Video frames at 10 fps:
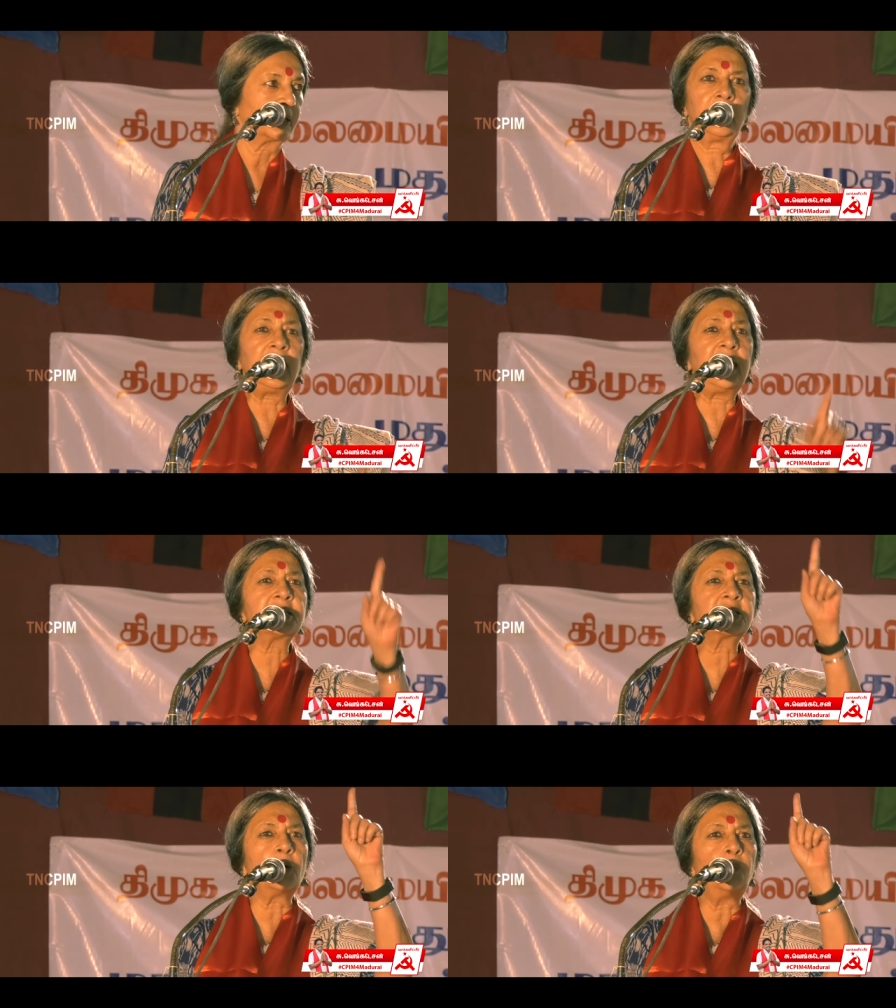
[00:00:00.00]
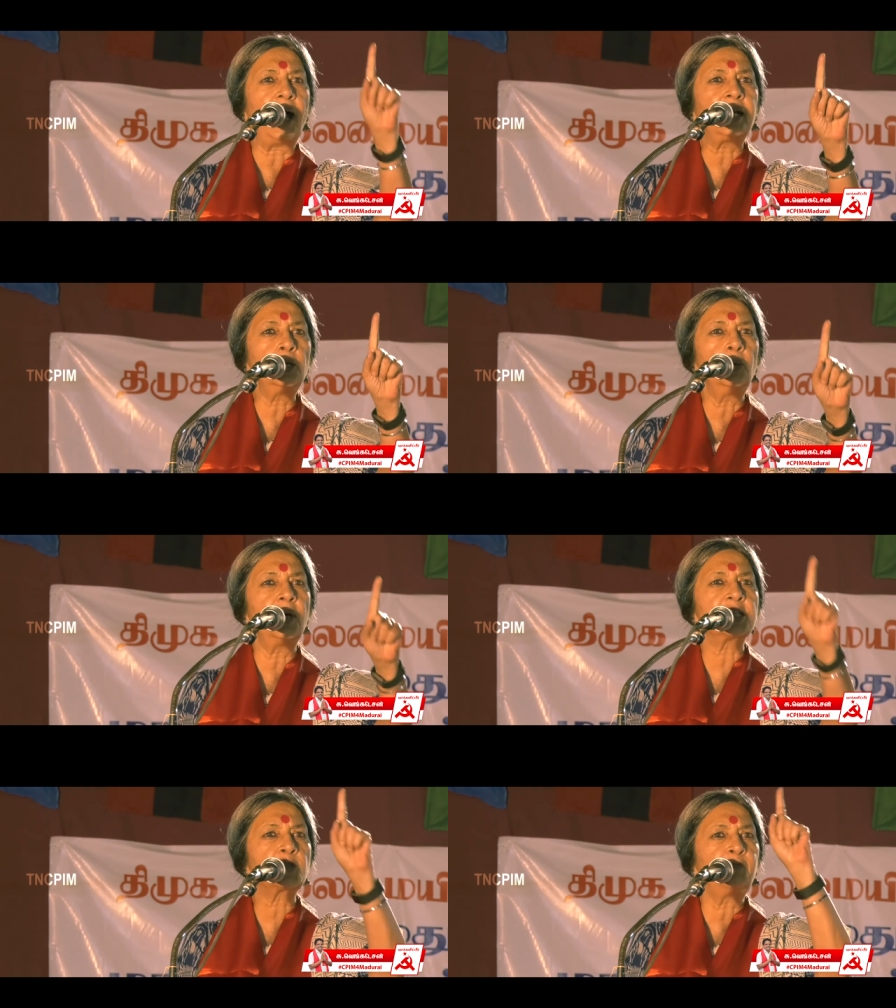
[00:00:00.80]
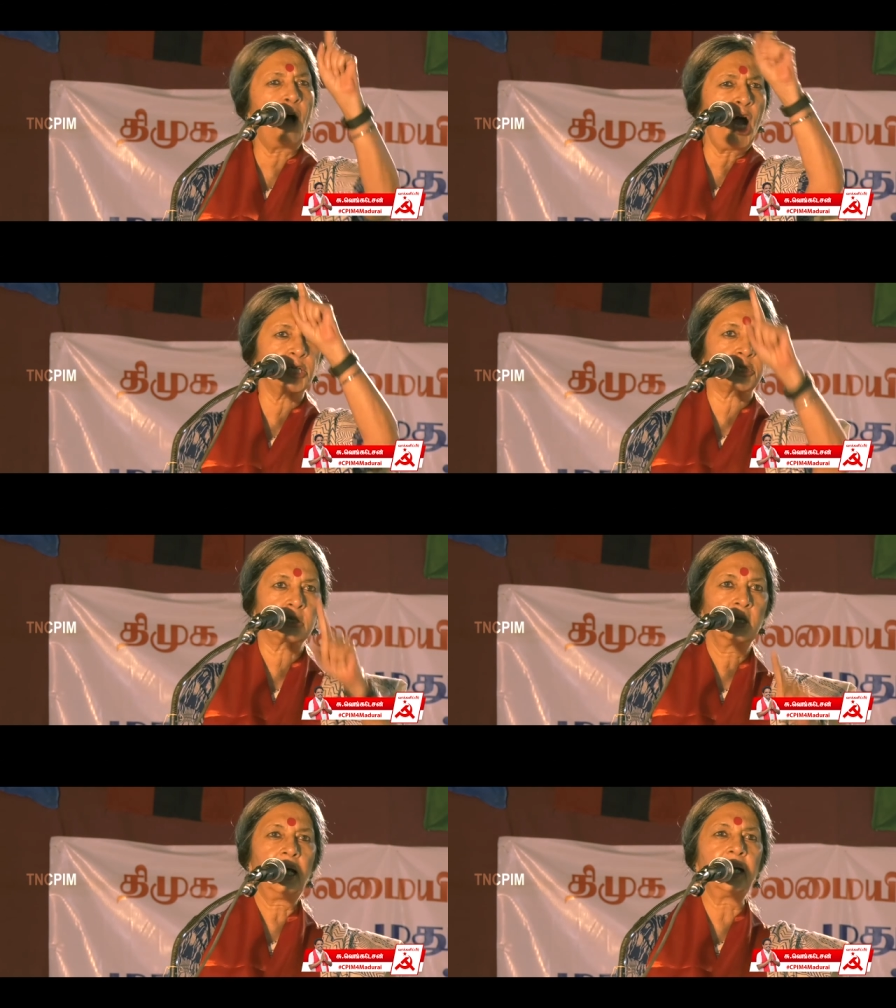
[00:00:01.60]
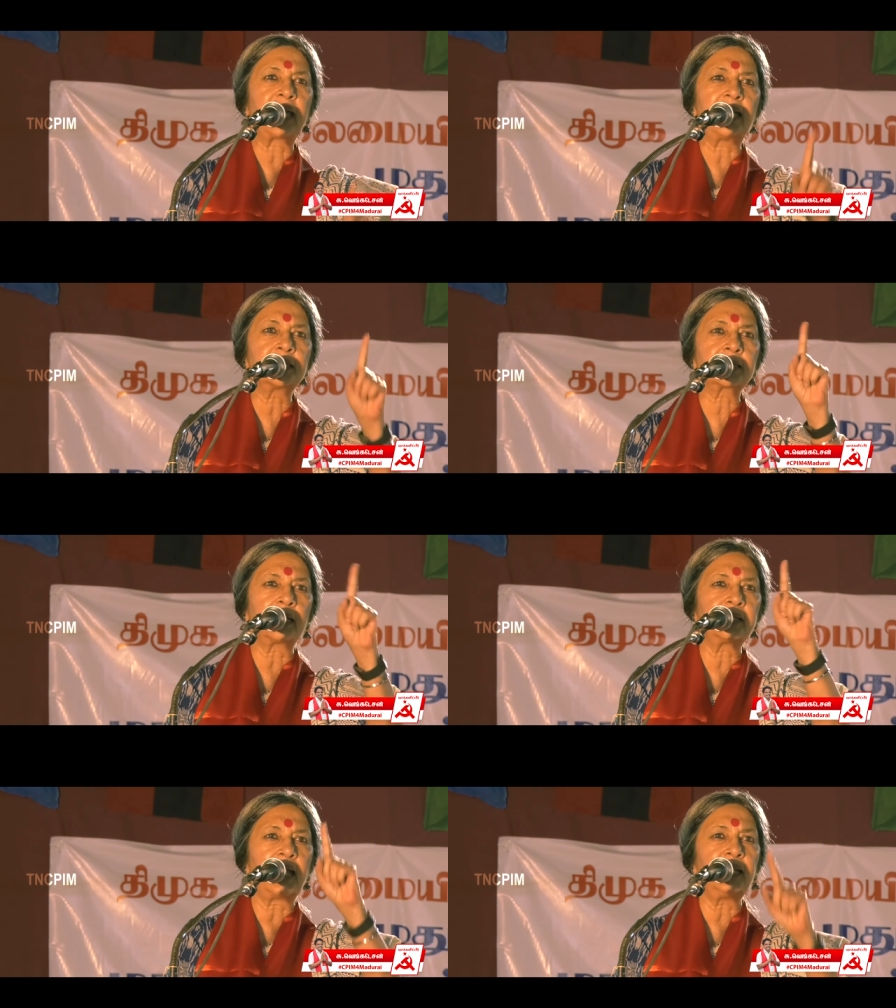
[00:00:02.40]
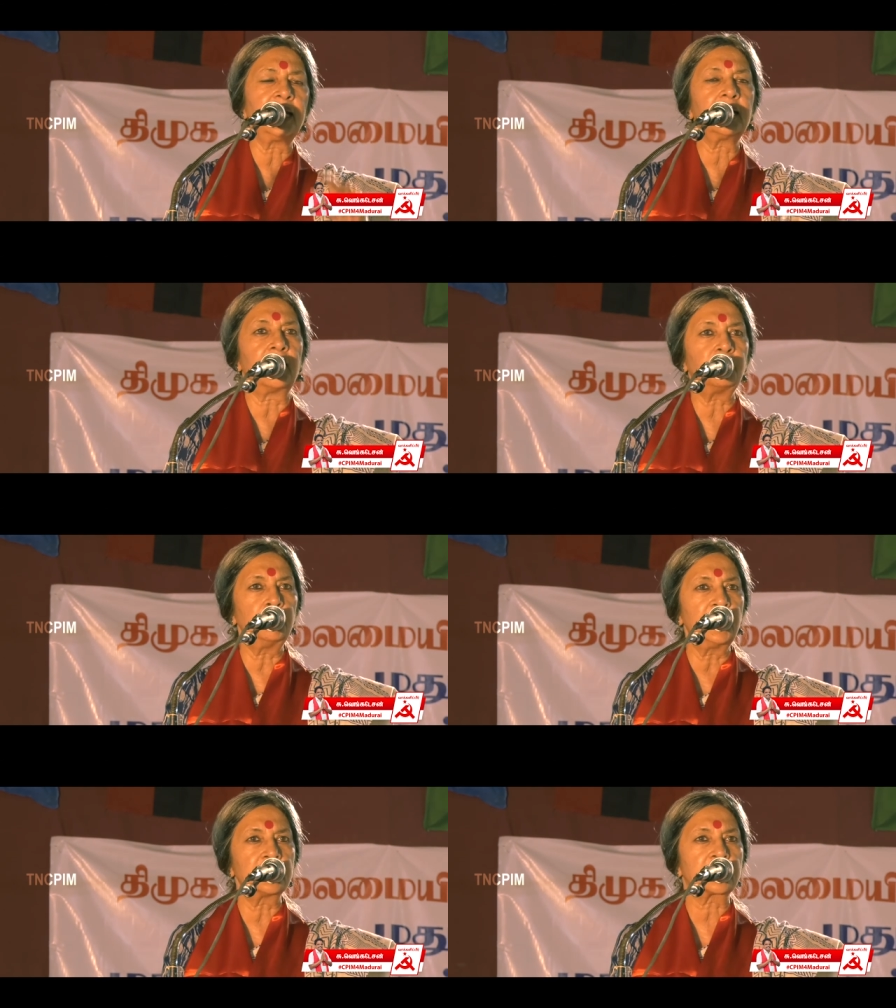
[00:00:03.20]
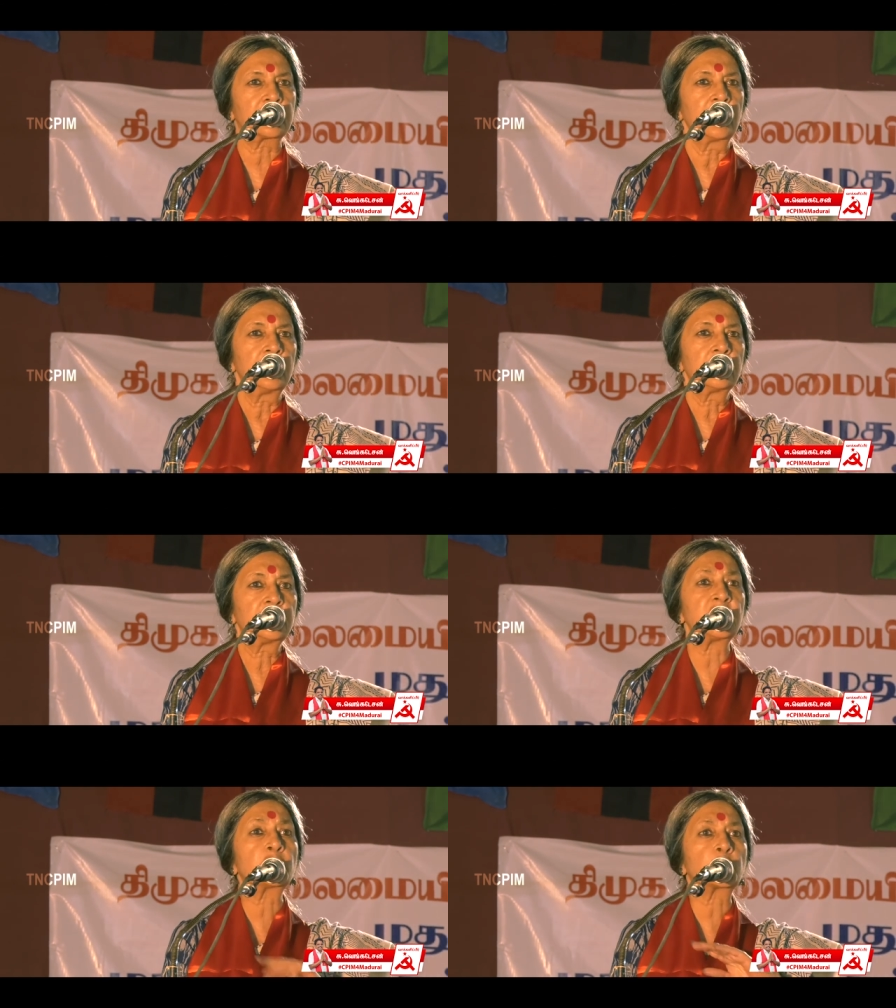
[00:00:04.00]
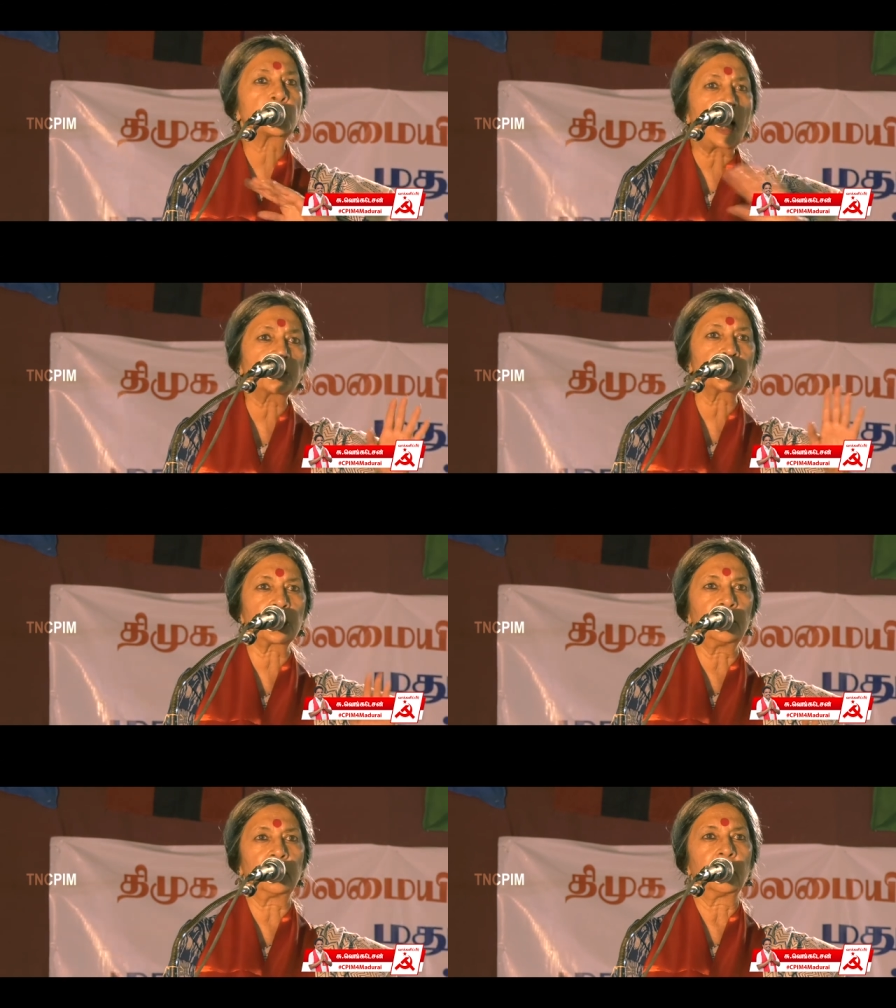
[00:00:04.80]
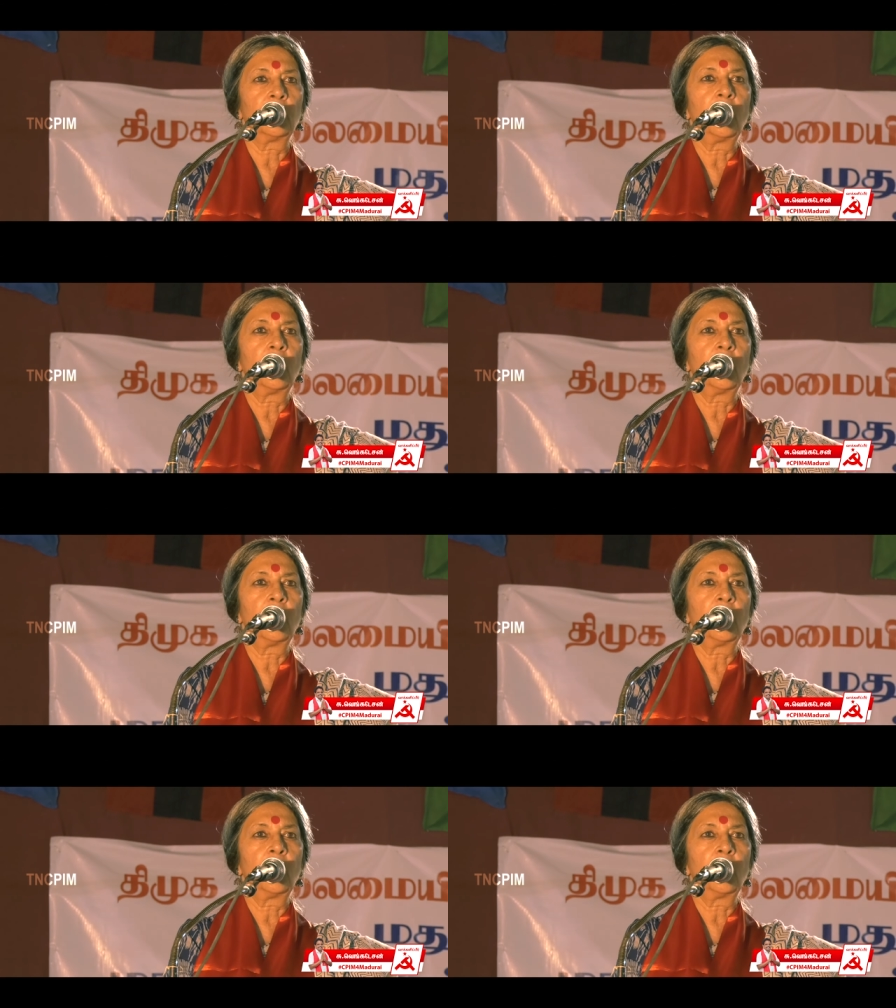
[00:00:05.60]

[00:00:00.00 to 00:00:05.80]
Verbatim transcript: He is the one who has fought against the Delhi government's destruction